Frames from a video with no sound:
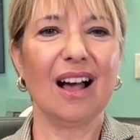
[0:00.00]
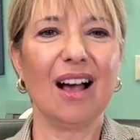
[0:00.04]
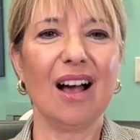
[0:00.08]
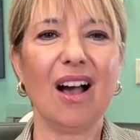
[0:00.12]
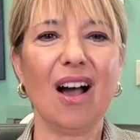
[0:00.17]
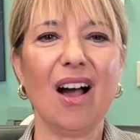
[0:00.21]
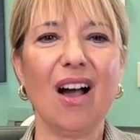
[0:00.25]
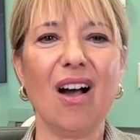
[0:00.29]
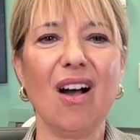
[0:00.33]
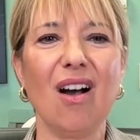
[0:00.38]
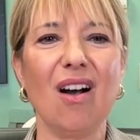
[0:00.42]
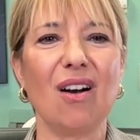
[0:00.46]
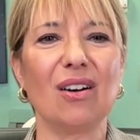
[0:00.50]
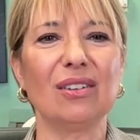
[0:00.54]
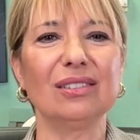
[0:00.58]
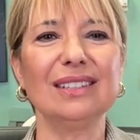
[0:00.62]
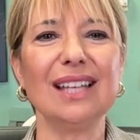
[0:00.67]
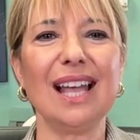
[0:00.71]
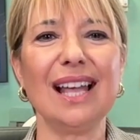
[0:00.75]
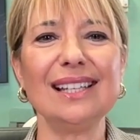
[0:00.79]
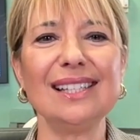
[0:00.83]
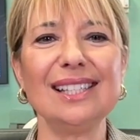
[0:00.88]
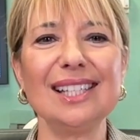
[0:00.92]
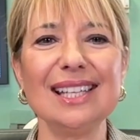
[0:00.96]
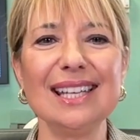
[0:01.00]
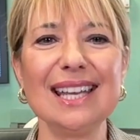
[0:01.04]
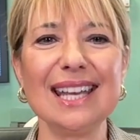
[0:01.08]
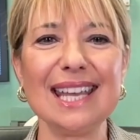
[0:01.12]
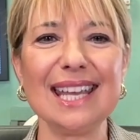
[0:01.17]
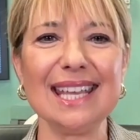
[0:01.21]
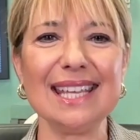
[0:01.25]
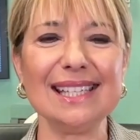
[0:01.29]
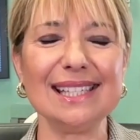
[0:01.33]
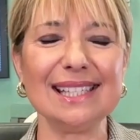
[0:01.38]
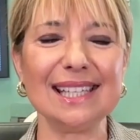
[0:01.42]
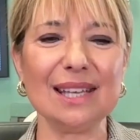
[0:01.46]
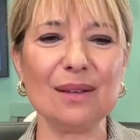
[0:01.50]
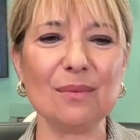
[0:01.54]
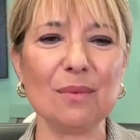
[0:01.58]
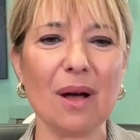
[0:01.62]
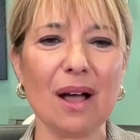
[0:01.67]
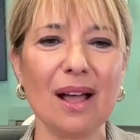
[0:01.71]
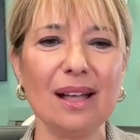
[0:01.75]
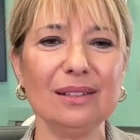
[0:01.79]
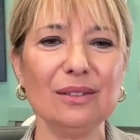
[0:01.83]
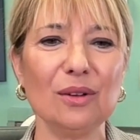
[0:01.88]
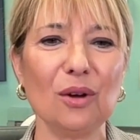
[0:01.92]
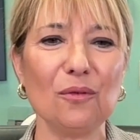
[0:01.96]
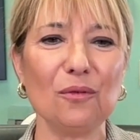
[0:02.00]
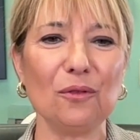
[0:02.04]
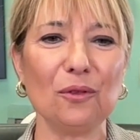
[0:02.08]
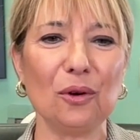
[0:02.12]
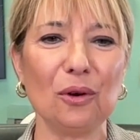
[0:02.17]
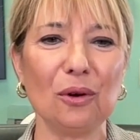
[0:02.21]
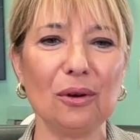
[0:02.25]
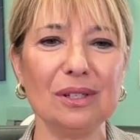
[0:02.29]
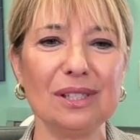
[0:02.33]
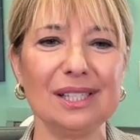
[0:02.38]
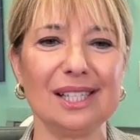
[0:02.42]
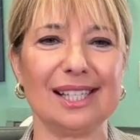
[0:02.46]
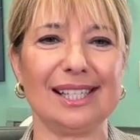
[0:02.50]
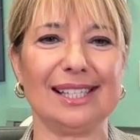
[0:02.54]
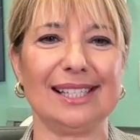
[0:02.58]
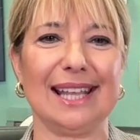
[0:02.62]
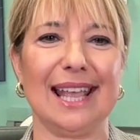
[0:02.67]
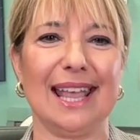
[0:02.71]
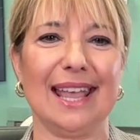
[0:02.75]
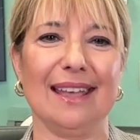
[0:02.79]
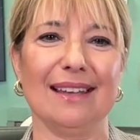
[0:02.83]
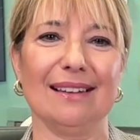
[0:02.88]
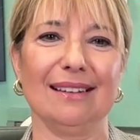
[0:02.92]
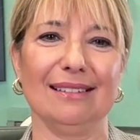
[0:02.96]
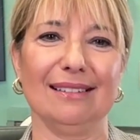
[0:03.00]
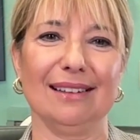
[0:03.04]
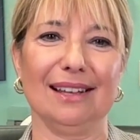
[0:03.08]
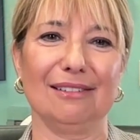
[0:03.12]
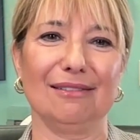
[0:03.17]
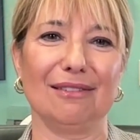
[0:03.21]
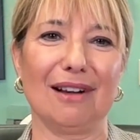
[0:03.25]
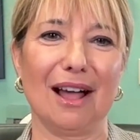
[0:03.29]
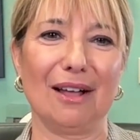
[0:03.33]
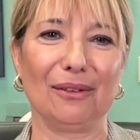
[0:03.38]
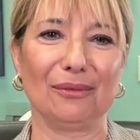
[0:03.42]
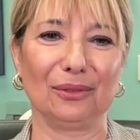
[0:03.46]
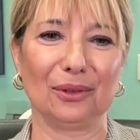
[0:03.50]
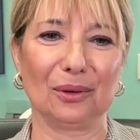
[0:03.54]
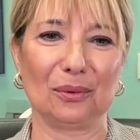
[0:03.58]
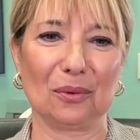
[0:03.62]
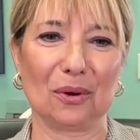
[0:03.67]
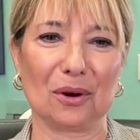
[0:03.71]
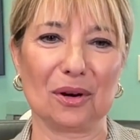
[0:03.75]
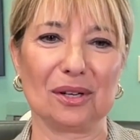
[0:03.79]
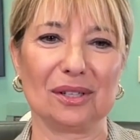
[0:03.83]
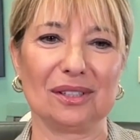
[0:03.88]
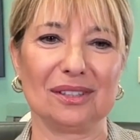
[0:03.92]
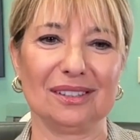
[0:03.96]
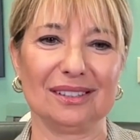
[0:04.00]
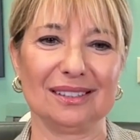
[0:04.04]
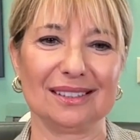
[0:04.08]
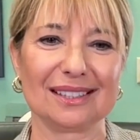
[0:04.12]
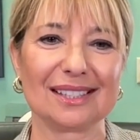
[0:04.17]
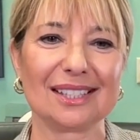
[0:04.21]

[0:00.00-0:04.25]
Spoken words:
Oh, that's an easy one. Of course, sail around the world.